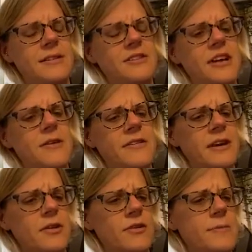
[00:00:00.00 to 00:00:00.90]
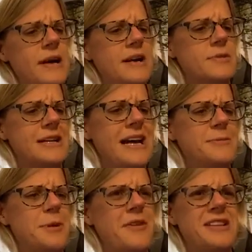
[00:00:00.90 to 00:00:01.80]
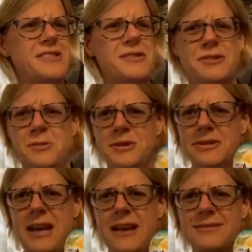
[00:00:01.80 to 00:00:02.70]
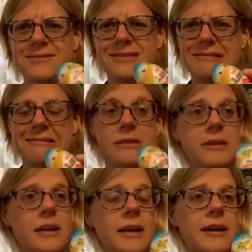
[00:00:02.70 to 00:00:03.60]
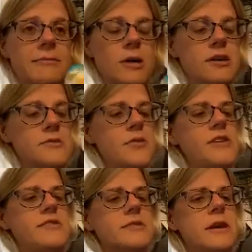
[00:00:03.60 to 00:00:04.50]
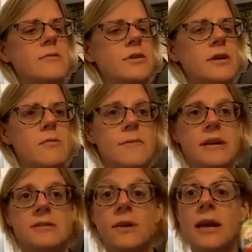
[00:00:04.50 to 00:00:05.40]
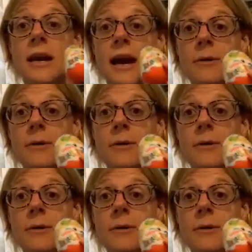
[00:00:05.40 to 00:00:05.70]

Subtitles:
Oh no, I think I've got a really bad one. Animal Adventures, who wants that? Ooh, okay, might ask for a refund on that one. I want a better toy.